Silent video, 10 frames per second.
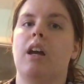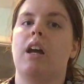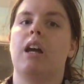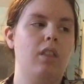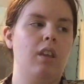
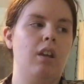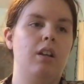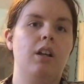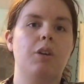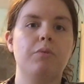And
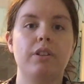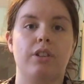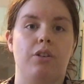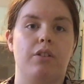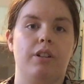with
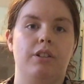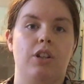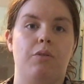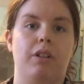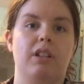yoga, you
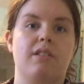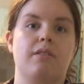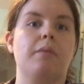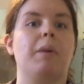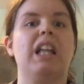know, it's
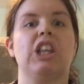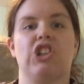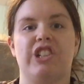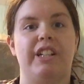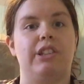about
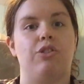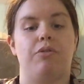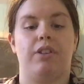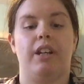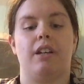learning new
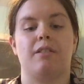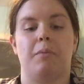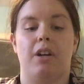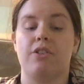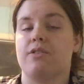things
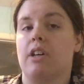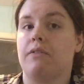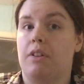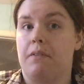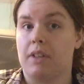about yourself
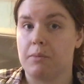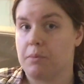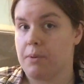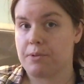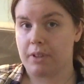you've never
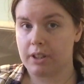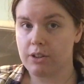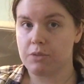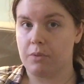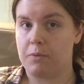personally
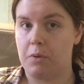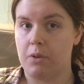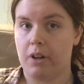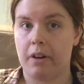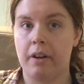learned
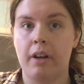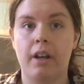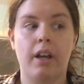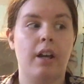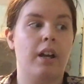before,
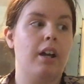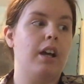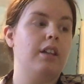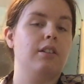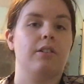
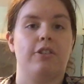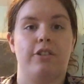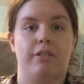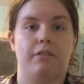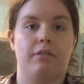and to
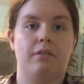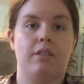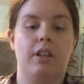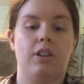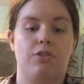learn
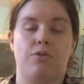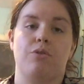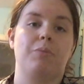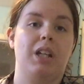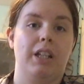the true
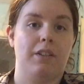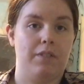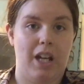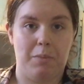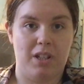meaning of
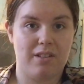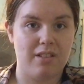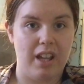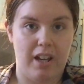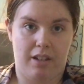namaste.